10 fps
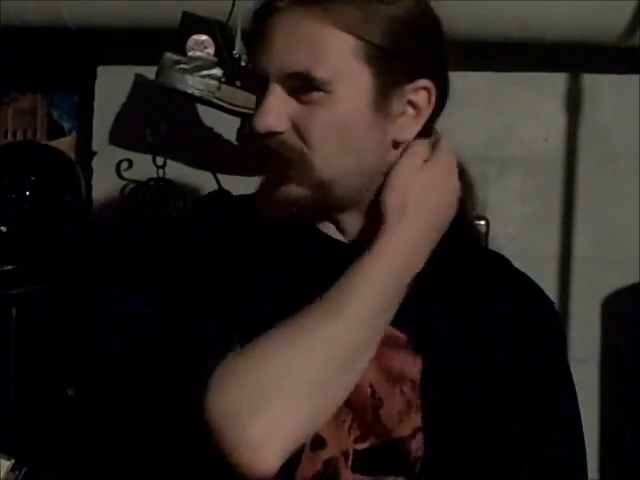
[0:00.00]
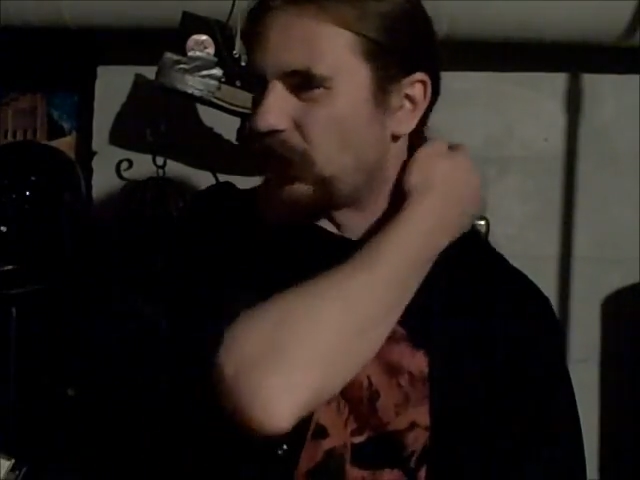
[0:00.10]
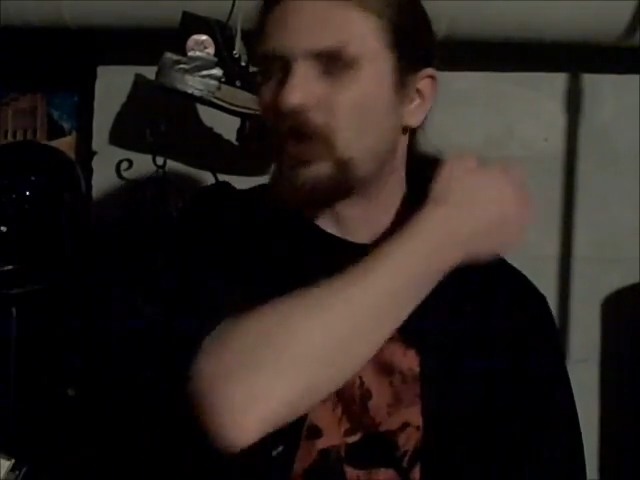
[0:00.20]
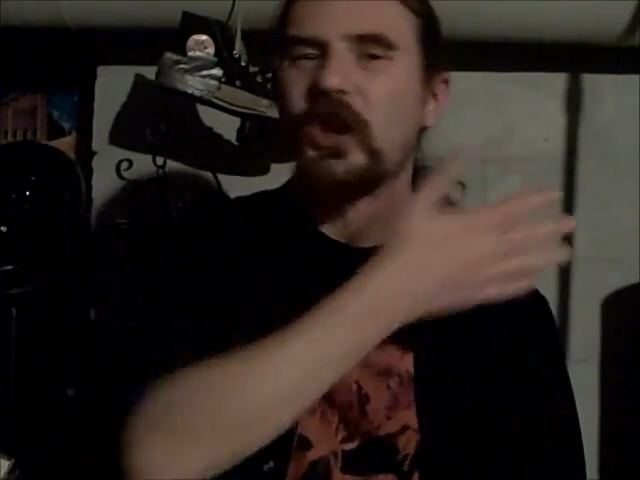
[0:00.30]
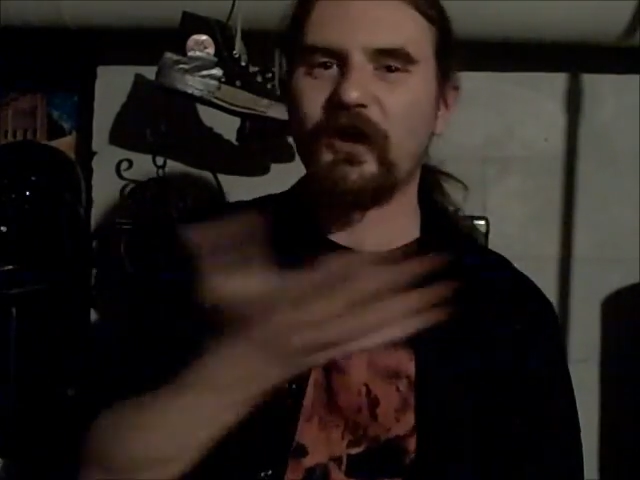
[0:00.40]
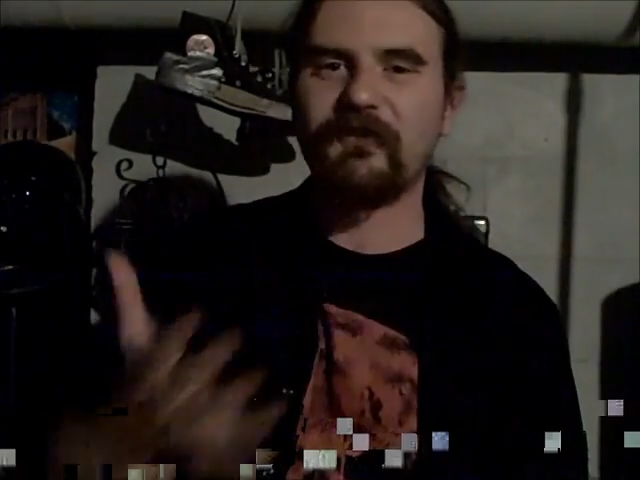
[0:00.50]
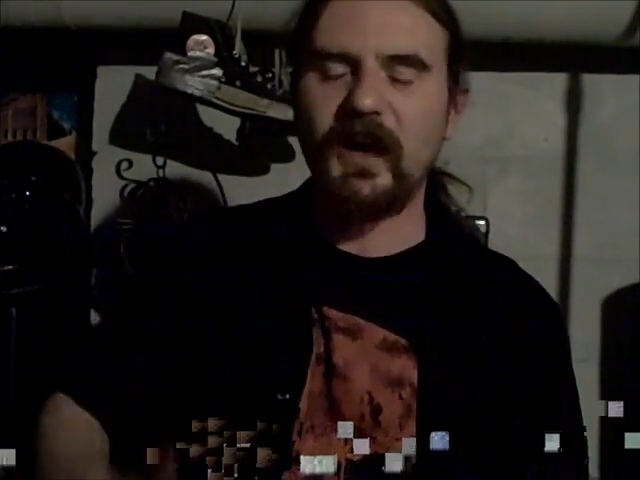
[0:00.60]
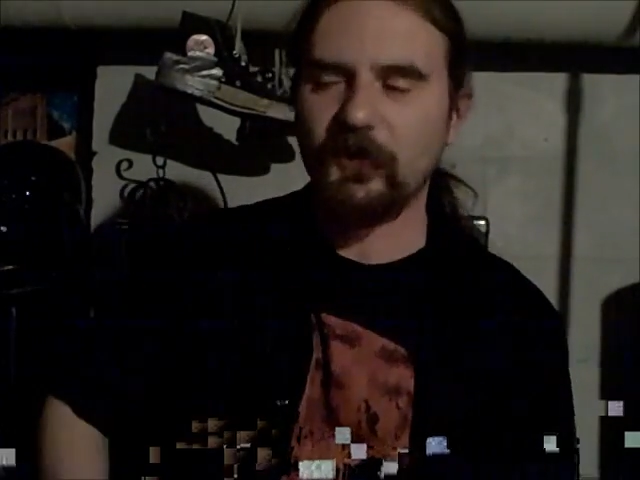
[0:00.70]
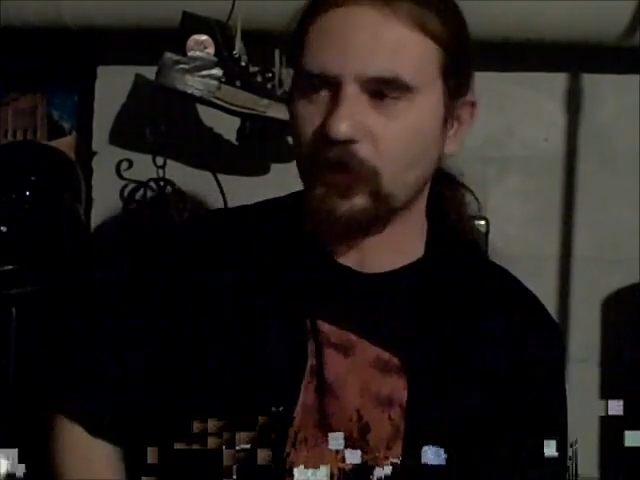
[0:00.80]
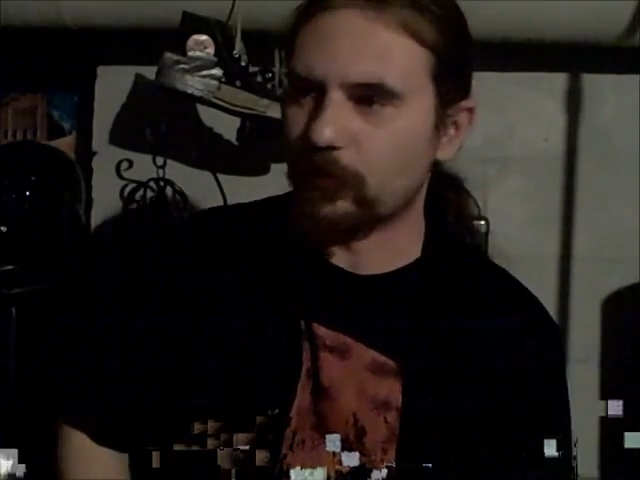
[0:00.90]
know,
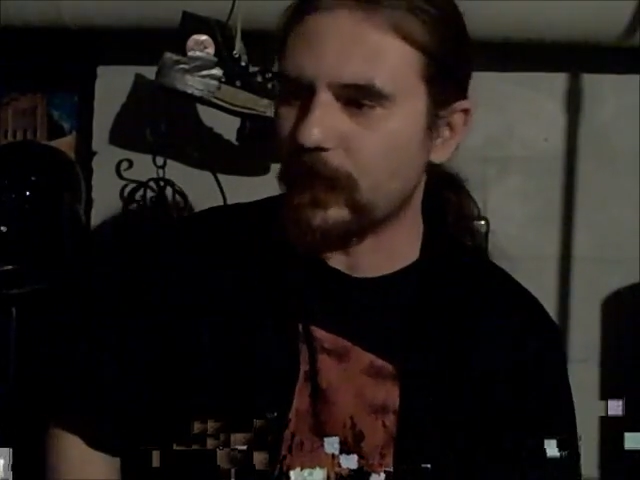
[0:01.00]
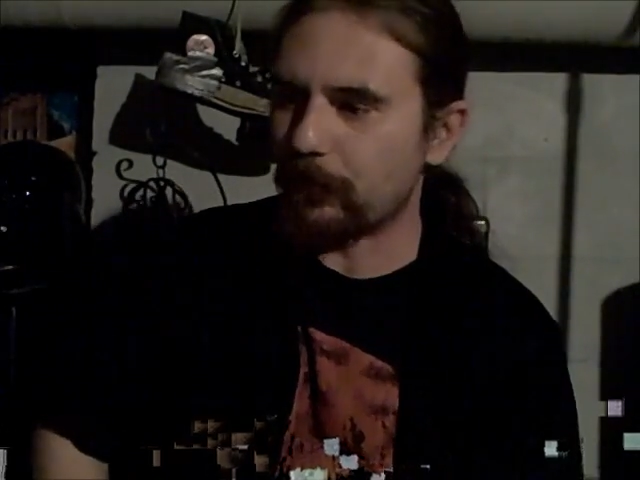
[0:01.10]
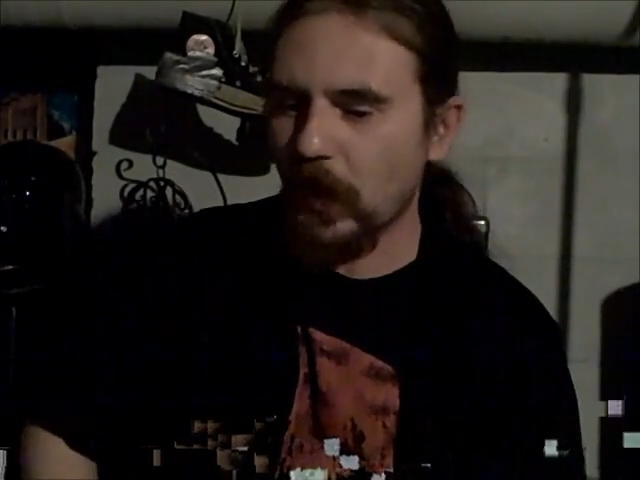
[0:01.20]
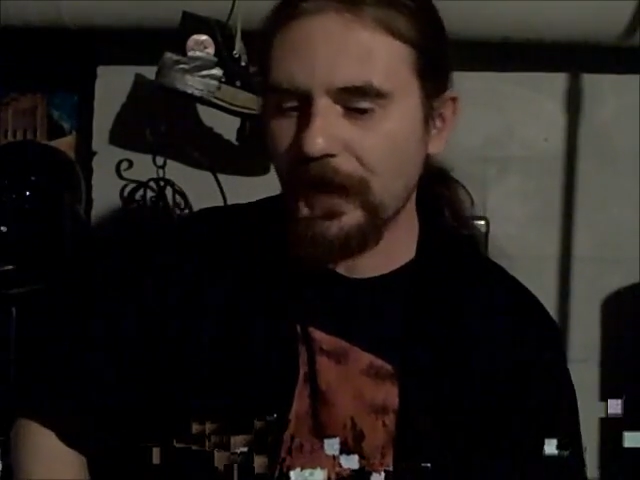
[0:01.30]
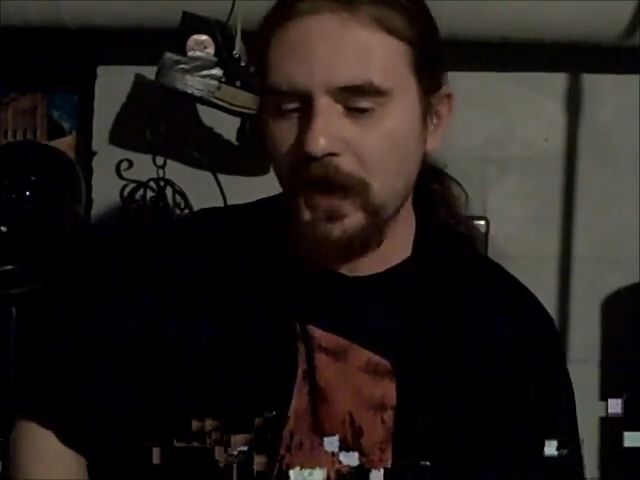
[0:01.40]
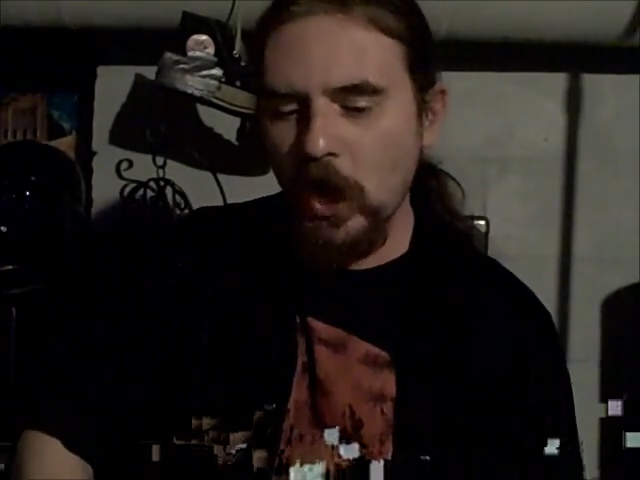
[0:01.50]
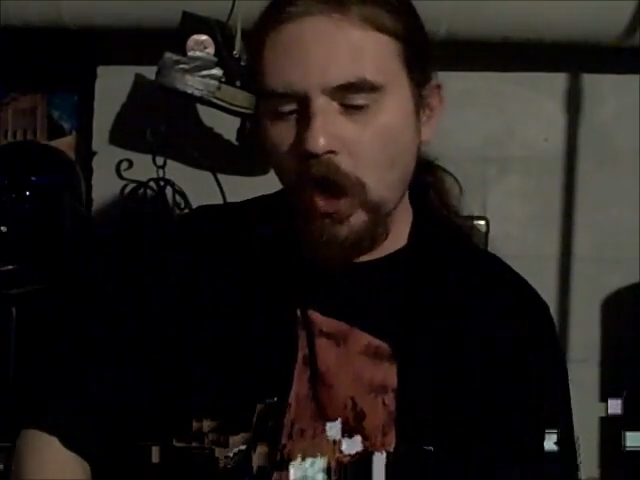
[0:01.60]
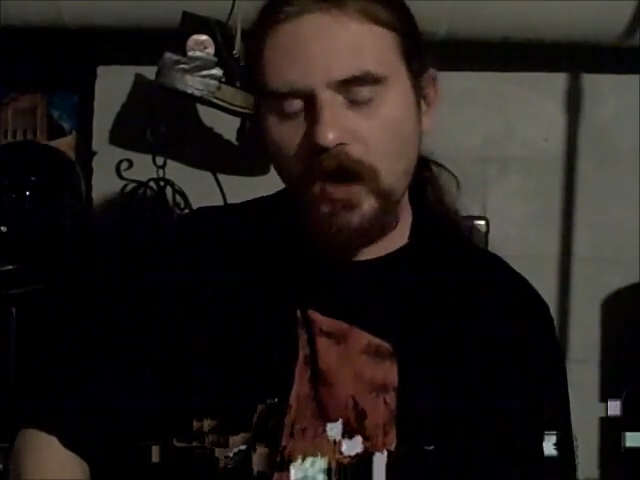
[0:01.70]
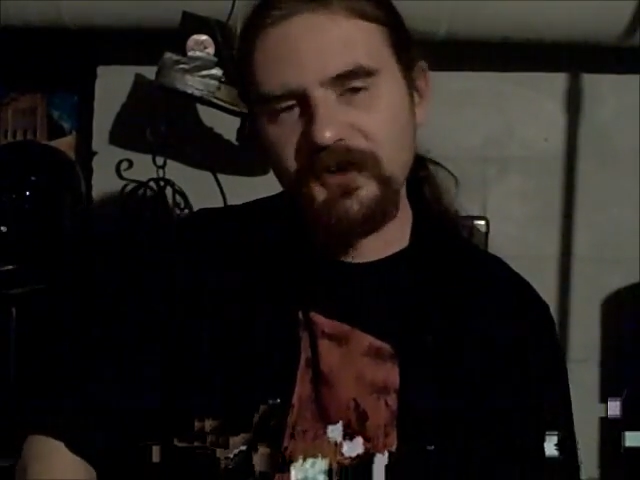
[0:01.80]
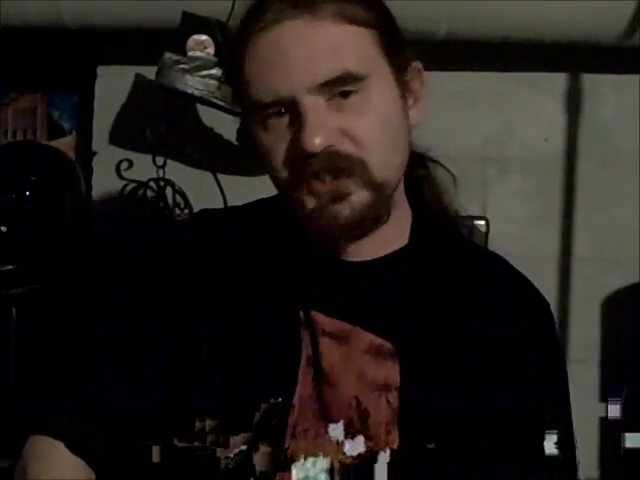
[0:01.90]
clarify a little bit, but on the